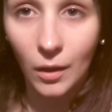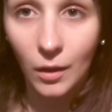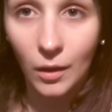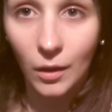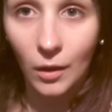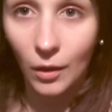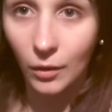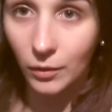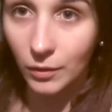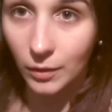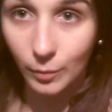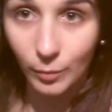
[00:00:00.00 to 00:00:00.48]

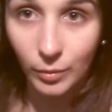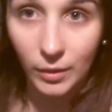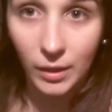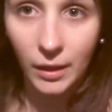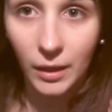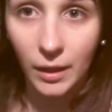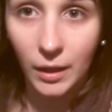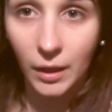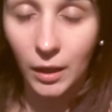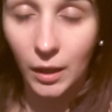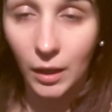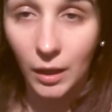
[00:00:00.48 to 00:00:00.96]
go
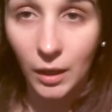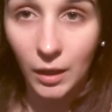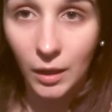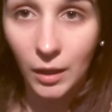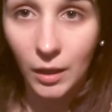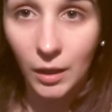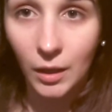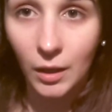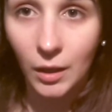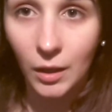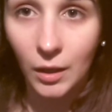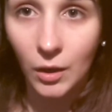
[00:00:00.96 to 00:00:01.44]
completely
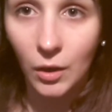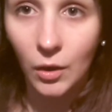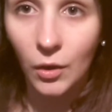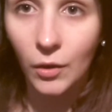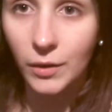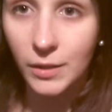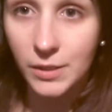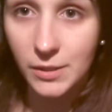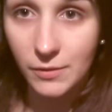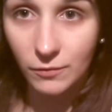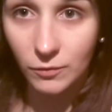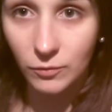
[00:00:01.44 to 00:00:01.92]
on
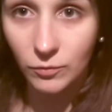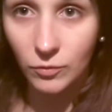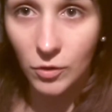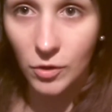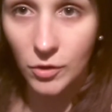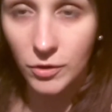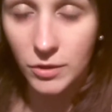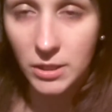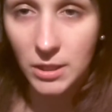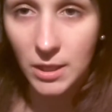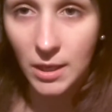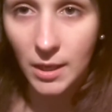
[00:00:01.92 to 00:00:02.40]
a different
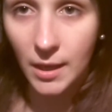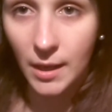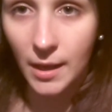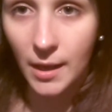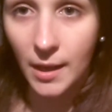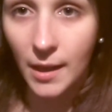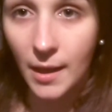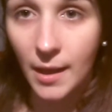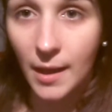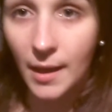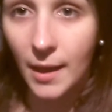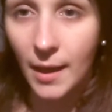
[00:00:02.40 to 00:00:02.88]
route.
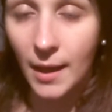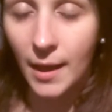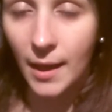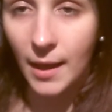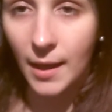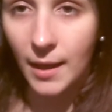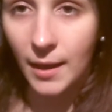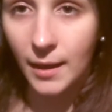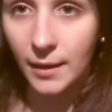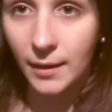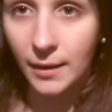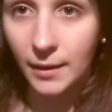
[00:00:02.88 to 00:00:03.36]

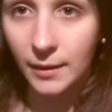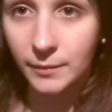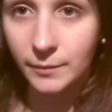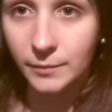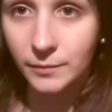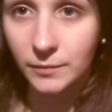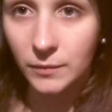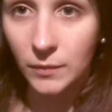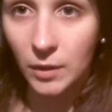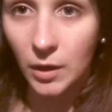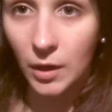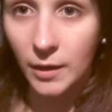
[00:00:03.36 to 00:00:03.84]
And
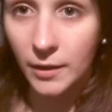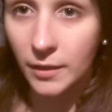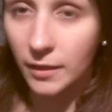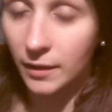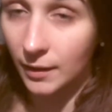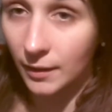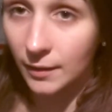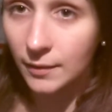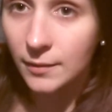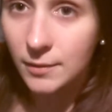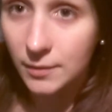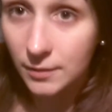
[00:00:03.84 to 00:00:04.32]
I
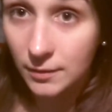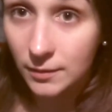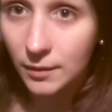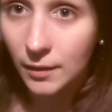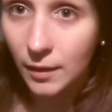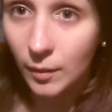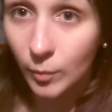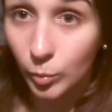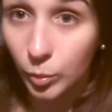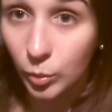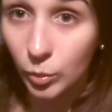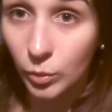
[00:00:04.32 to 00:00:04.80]
think it's
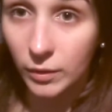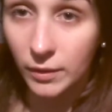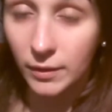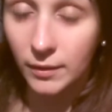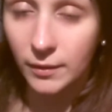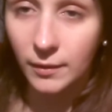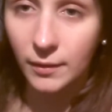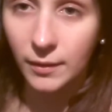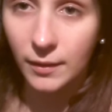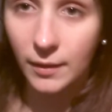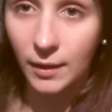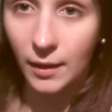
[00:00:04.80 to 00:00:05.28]

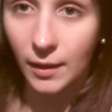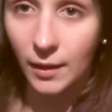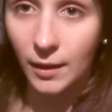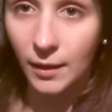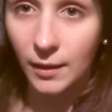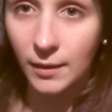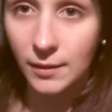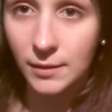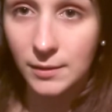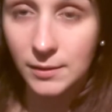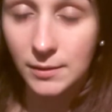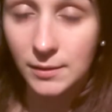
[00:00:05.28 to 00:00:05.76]
important
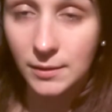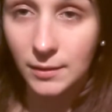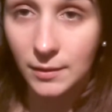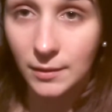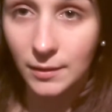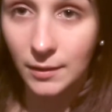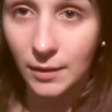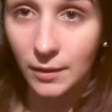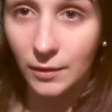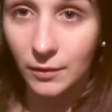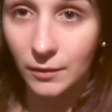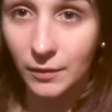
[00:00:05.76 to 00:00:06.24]
that
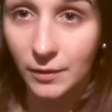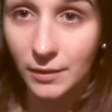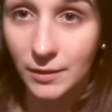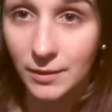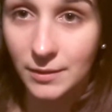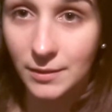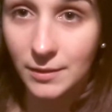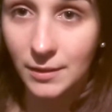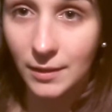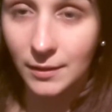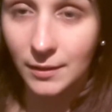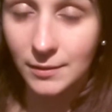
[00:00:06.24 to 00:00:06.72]
there
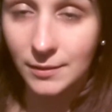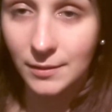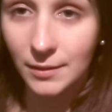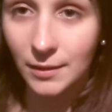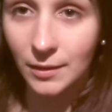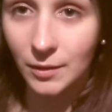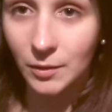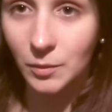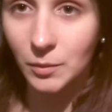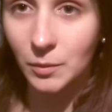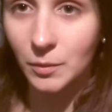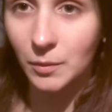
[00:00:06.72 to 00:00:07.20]
is this
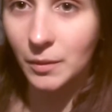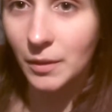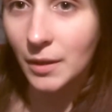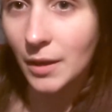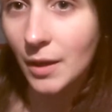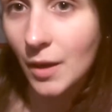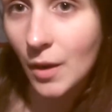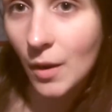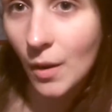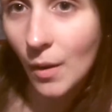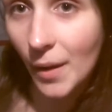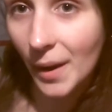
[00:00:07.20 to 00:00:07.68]
little
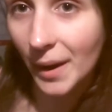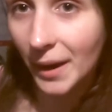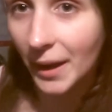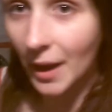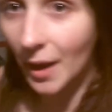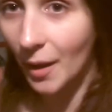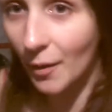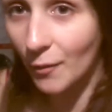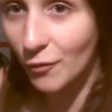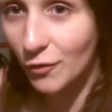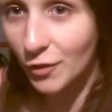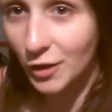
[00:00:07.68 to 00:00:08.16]
high
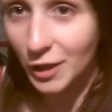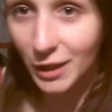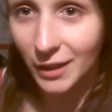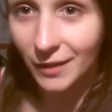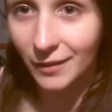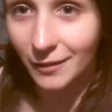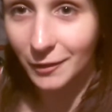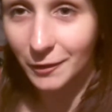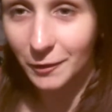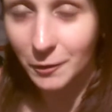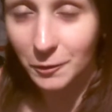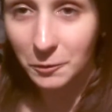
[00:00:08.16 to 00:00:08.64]
carb
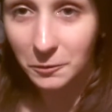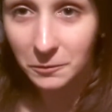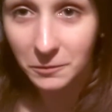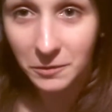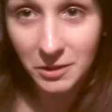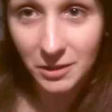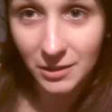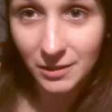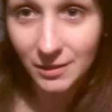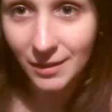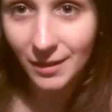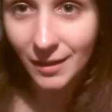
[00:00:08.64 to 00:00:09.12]
vegan sort of
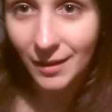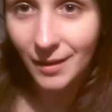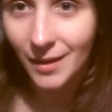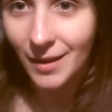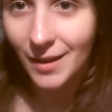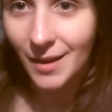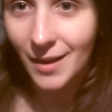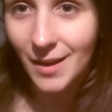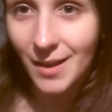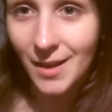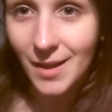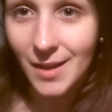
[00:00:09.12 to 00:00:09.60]
just
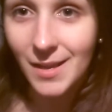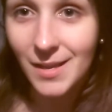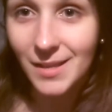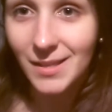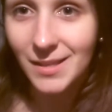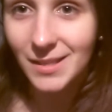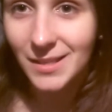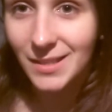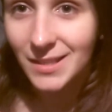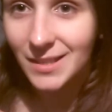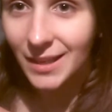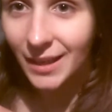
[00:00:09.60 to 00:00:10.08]

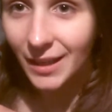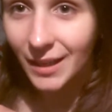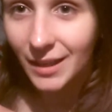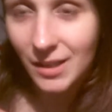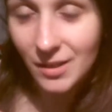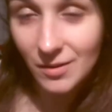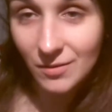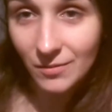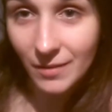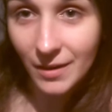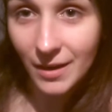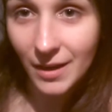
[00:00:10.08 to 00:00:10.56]

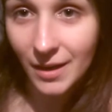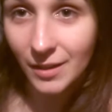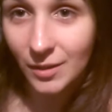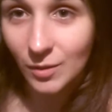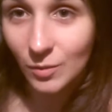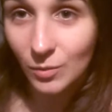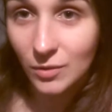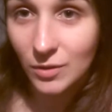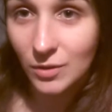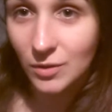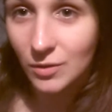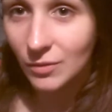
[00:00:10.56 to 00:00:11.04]
sneaking around the
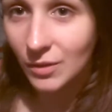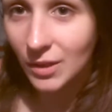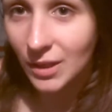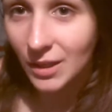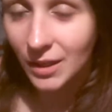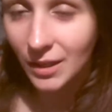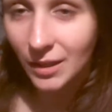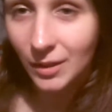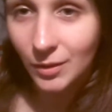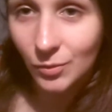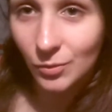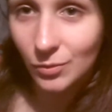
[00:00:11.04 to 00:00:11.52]
world,
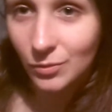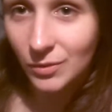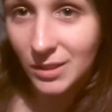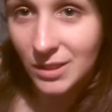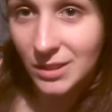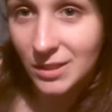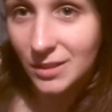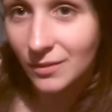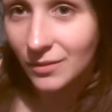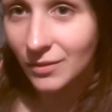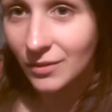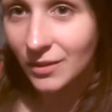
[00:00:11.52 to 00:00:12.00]
getting in all
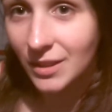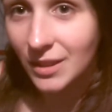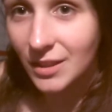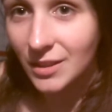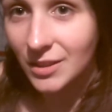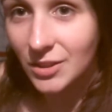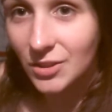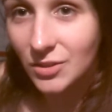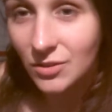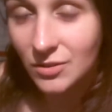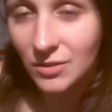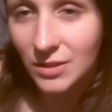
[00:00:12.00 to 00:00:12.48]
these different
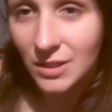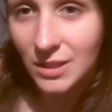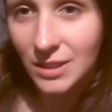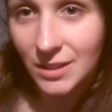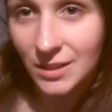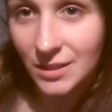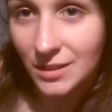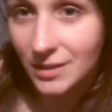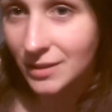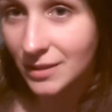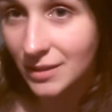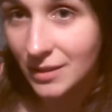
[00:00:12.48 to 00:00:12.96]

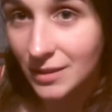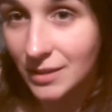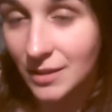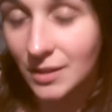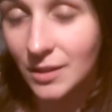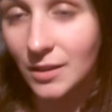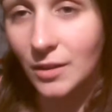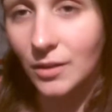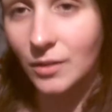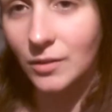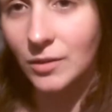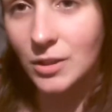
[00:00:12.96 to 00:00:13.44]
industries, and just,
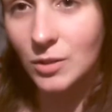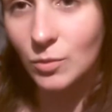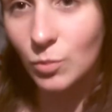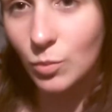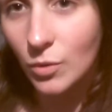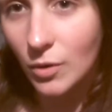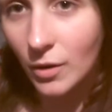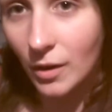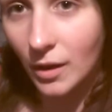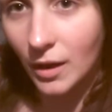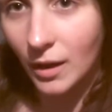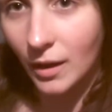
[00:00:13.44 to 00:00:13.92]
you know, just
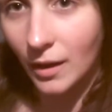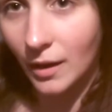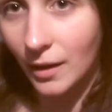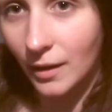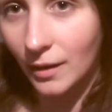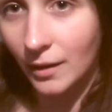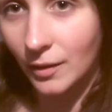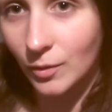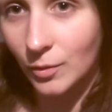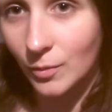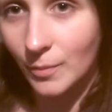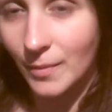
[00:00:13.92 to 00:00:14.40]
working our
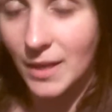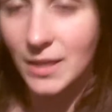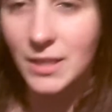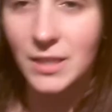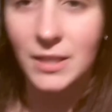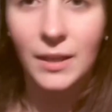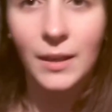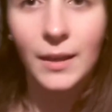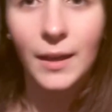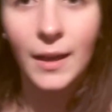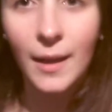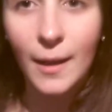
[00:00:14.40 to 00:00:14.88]
little
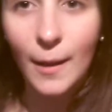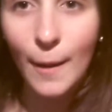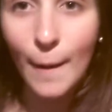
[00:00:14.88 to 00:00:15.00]
magic.